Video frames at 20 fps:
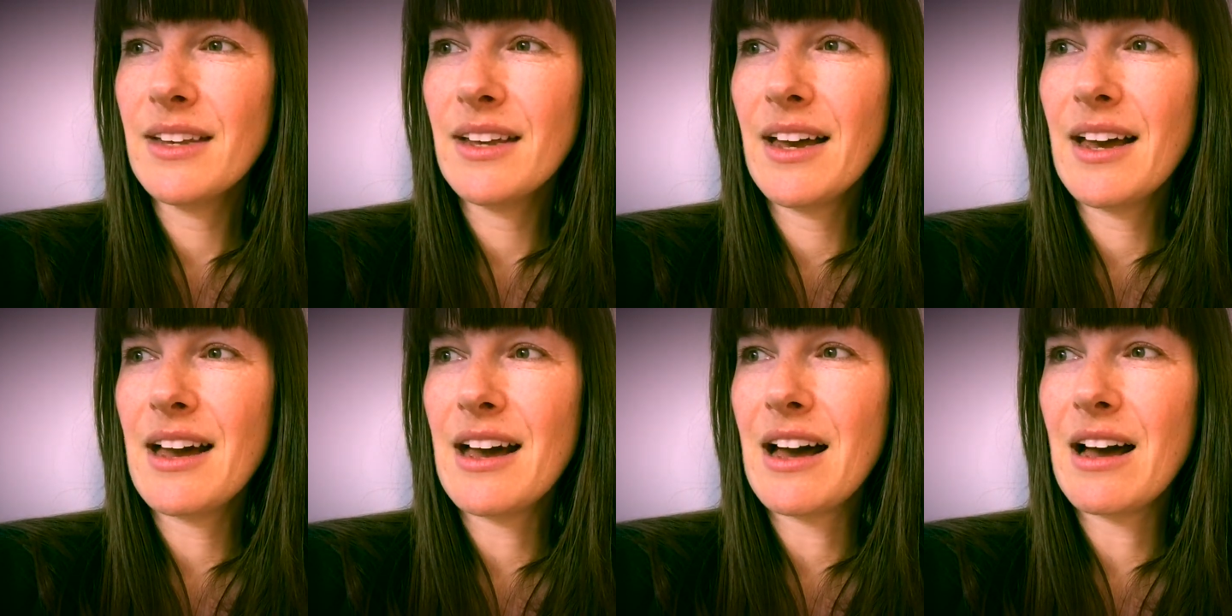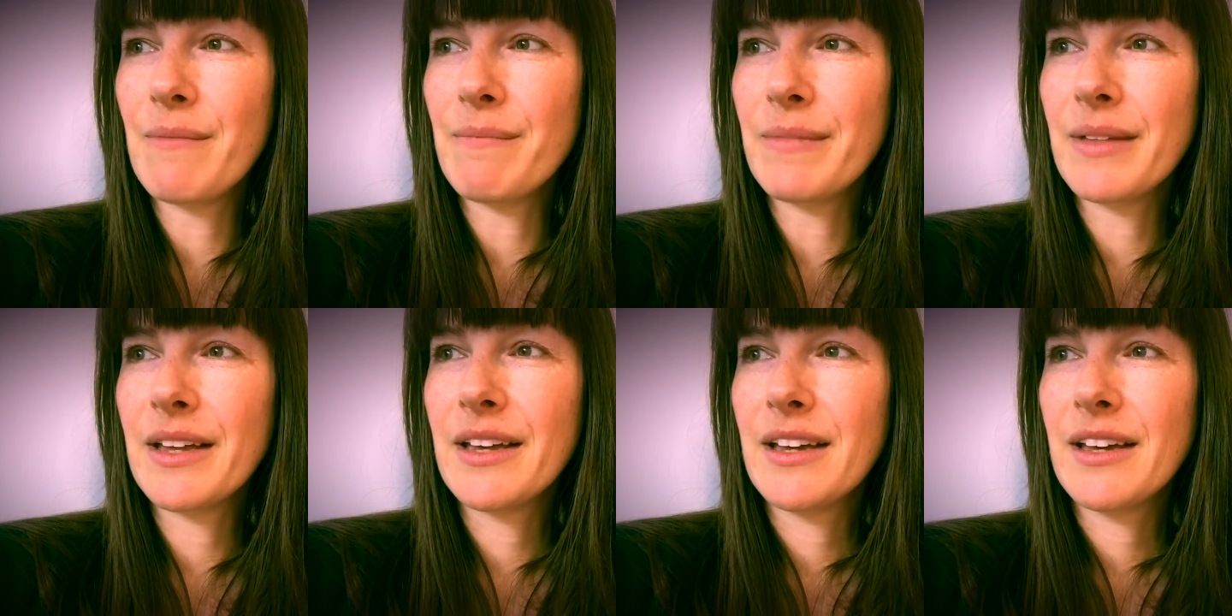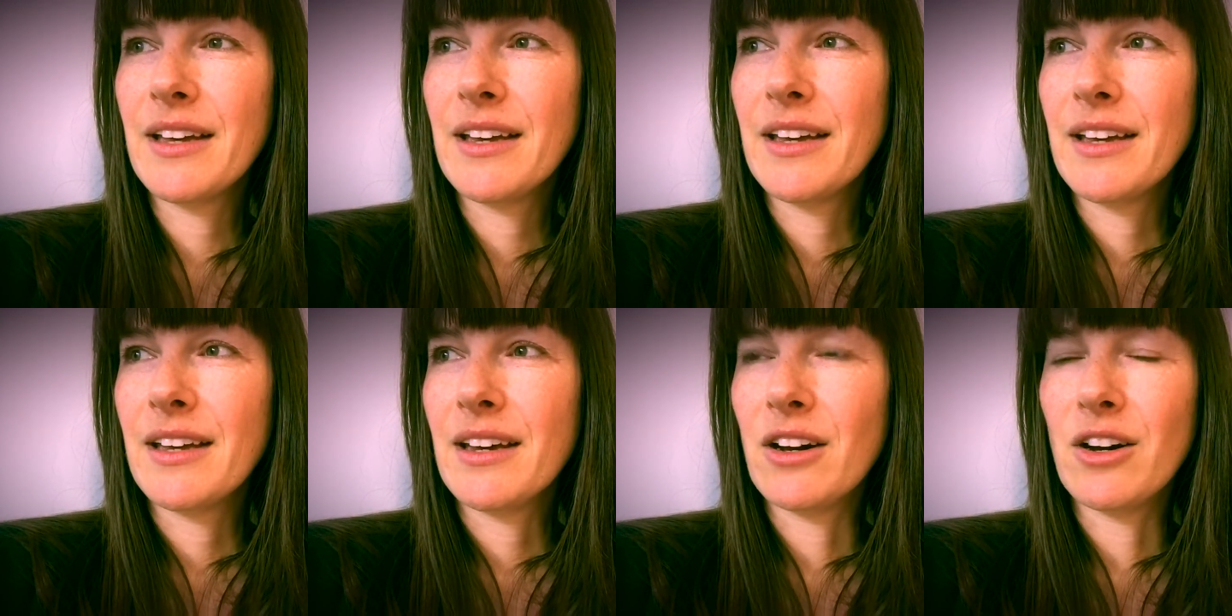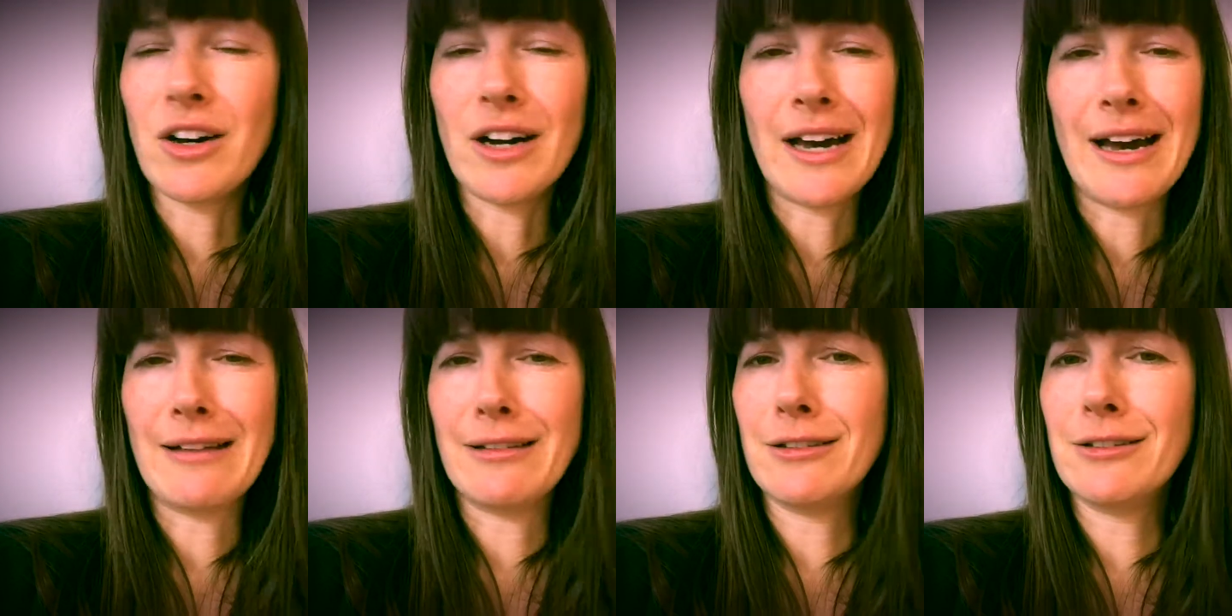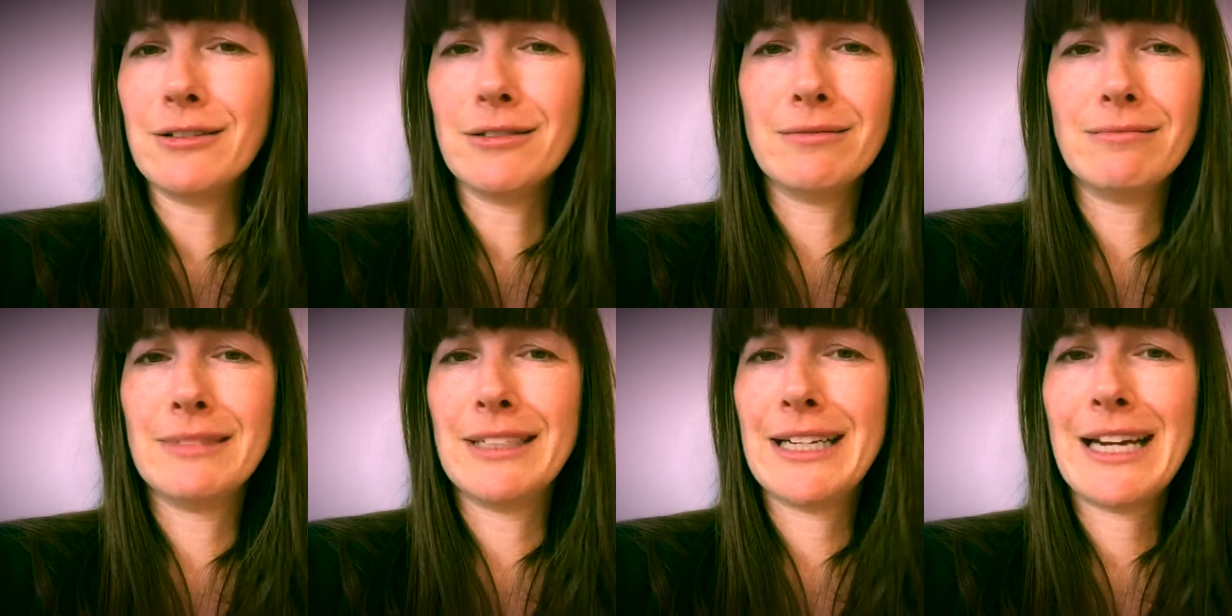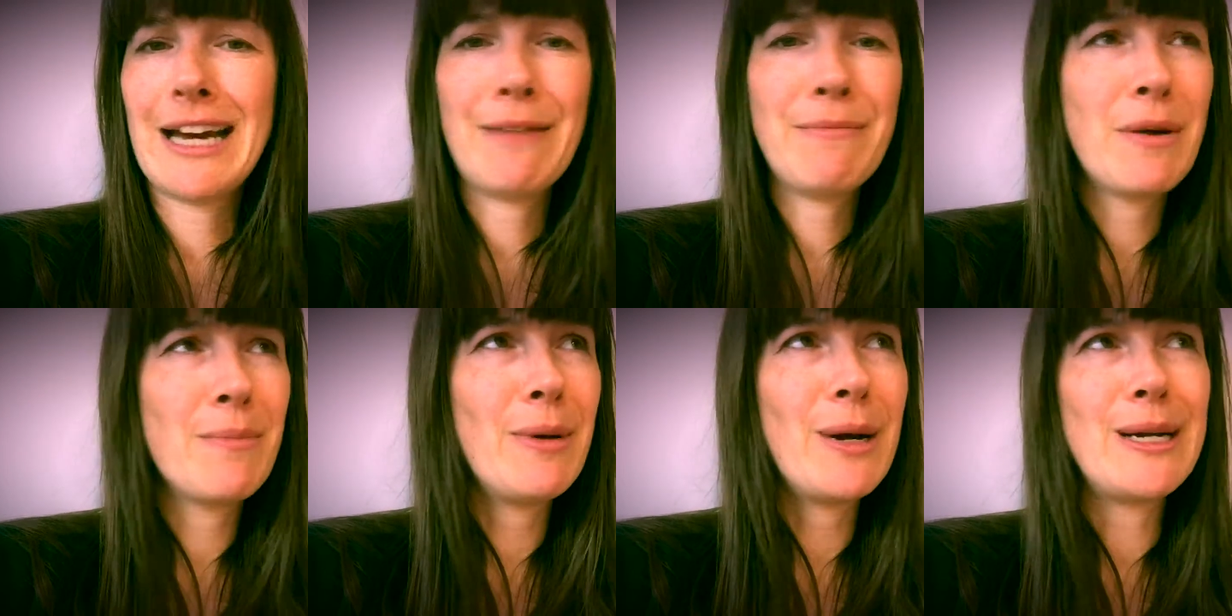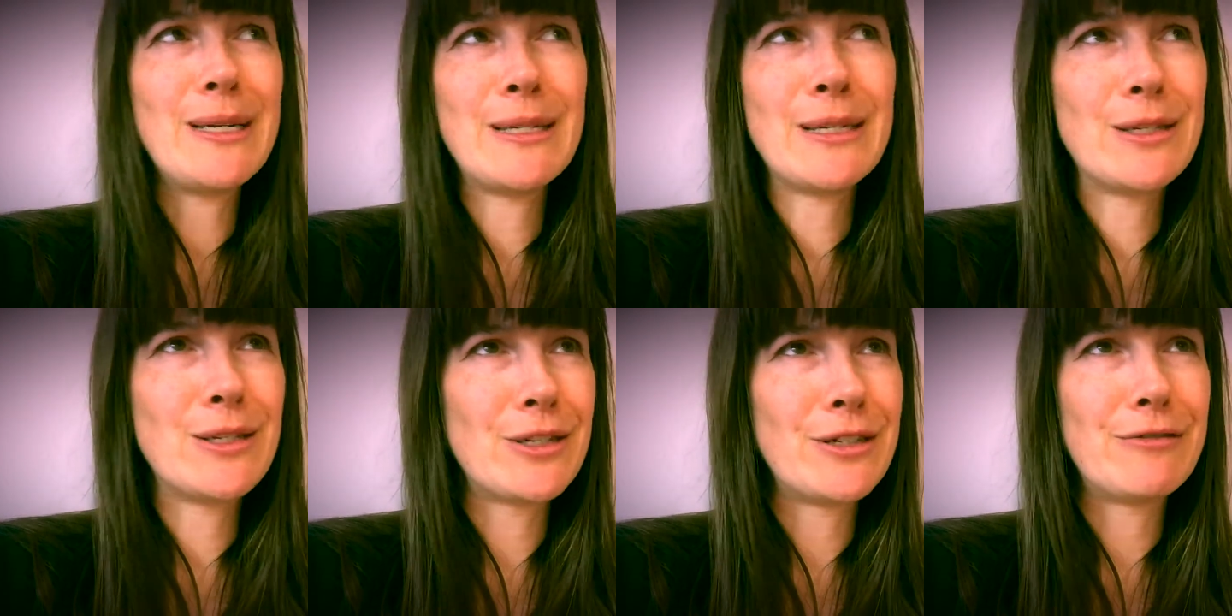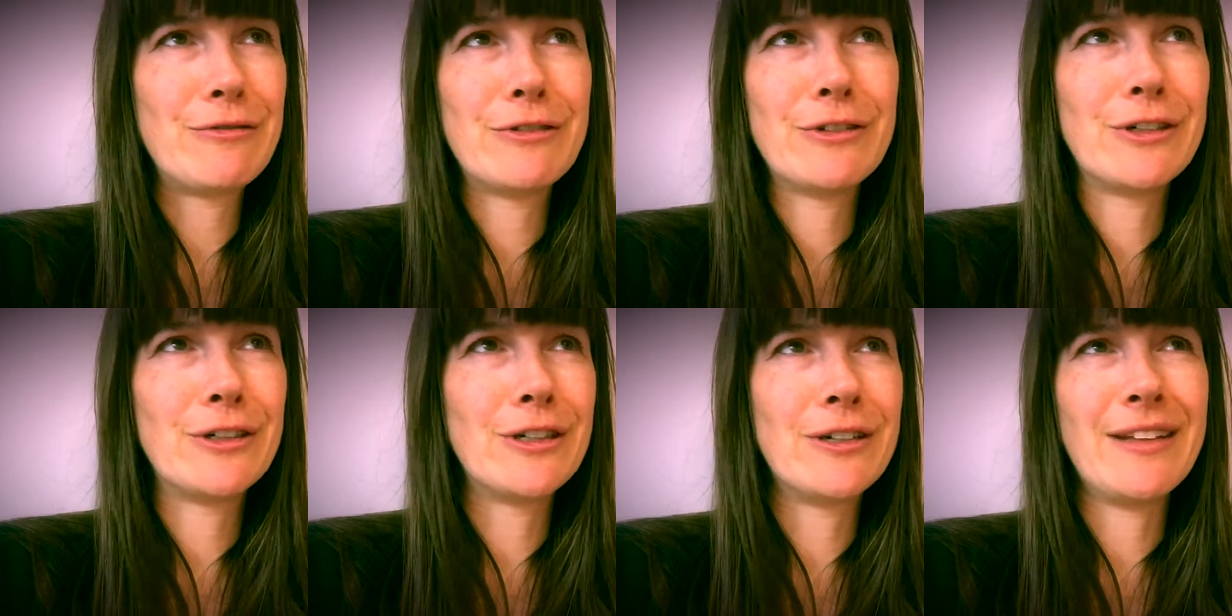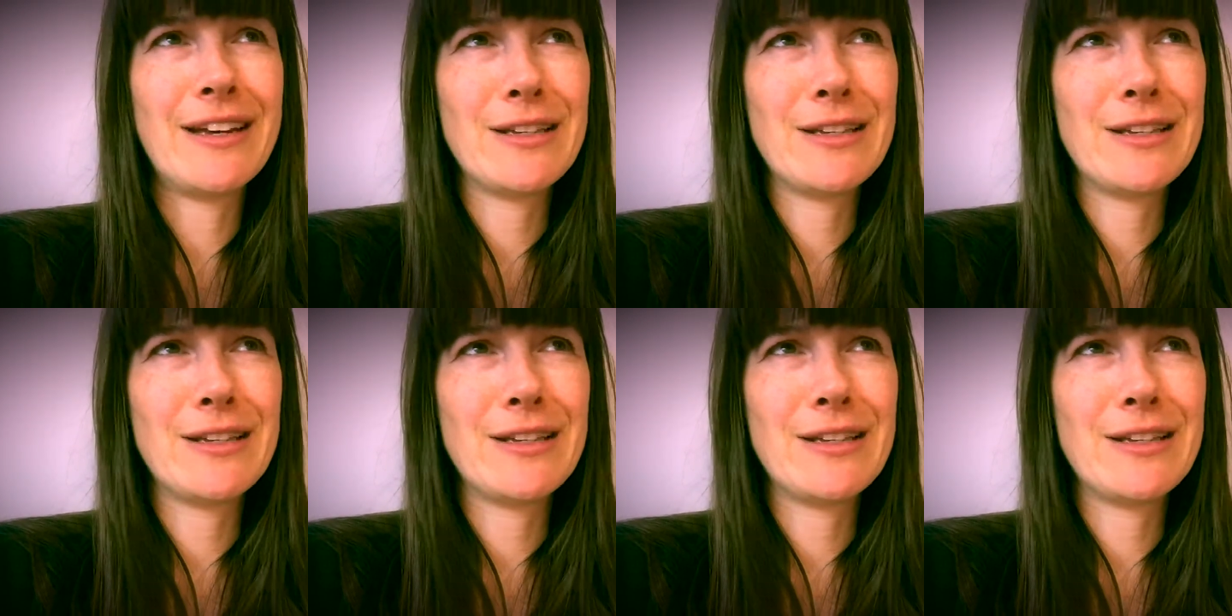Or how long did I have my braces on for?